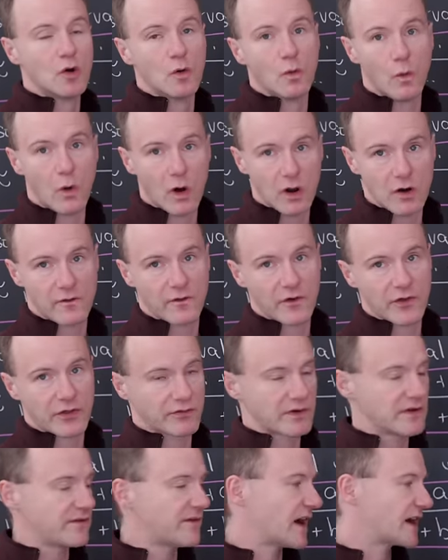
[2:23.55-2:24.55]
1 over
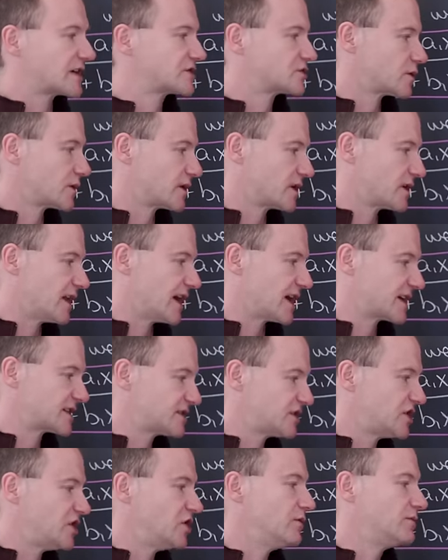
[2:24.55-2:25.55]
3 factorial
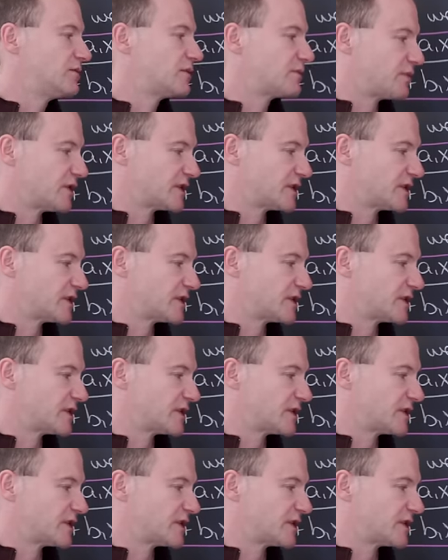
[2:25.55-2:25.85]
x cubed